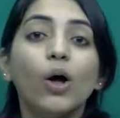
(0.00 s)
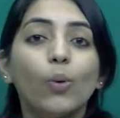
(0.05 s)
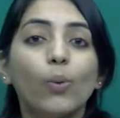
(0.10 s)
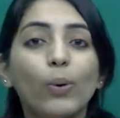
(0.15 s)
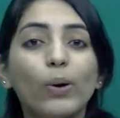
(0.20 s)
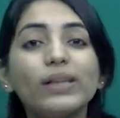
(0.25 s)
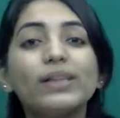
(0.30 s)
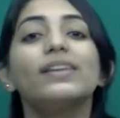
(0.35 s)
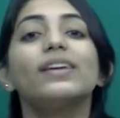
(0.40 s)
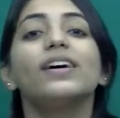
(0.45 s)

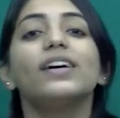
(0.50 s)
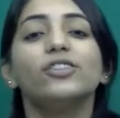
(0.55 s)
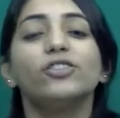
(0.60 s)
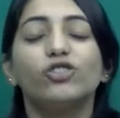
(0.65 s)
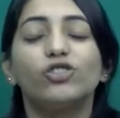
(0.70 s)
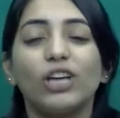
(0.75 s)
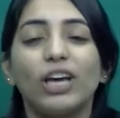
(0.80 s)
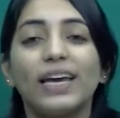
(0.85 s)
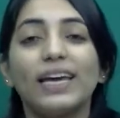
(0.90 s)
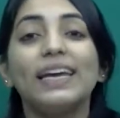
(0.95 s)
with the
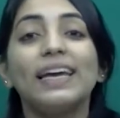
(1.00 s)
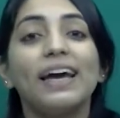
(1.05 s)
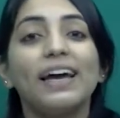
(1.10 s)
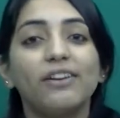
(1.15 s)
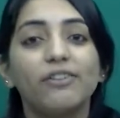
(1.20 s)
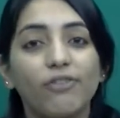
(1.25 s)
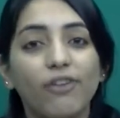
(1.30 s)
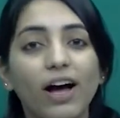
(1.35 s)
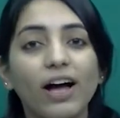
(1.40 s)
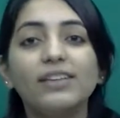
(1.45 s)
J E E
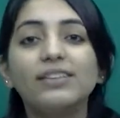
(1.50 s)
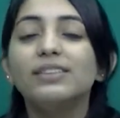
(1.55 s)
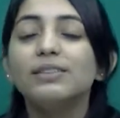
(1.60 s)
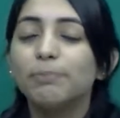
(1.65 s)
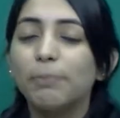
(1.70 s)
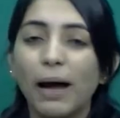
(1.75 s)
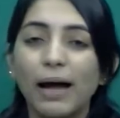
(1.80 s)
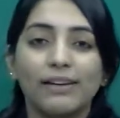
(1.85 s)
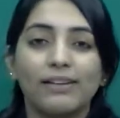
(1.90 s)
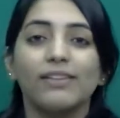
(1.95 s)
advanced
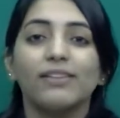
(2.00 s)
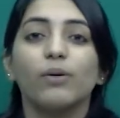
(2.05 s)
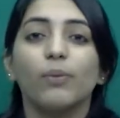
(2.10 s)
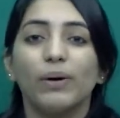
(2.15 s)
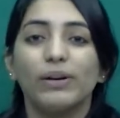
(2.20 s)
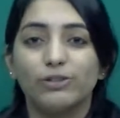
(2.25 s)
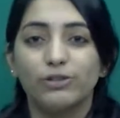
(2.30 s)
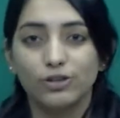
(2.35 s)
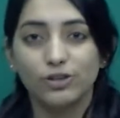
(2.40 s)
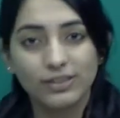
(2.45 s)
pattern
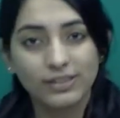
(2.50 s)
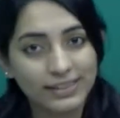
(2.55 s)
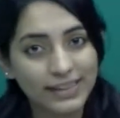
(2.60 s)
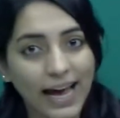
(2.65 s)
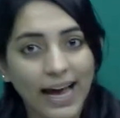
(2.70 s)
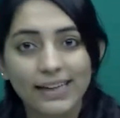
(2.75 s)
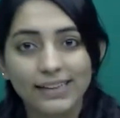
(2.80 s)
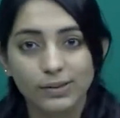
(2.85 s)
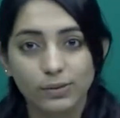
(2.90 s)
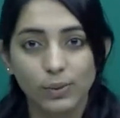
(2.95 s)
questions
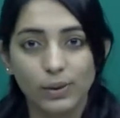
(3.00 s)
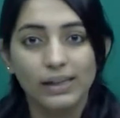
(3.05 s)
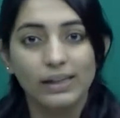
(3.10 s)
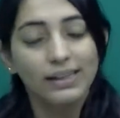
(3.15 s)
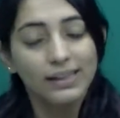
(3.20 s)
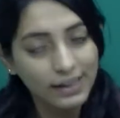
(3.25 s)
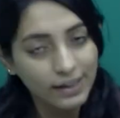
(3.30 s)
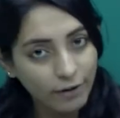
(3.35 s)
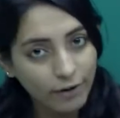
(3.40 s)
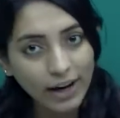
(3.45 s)
as well,
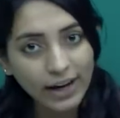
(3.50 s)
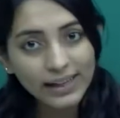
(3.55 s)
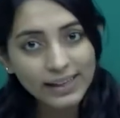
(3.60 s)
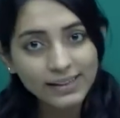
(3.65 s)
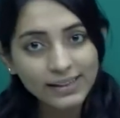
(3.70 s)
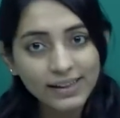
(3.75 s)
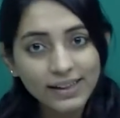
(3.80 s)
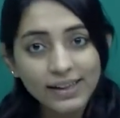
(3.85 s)
right?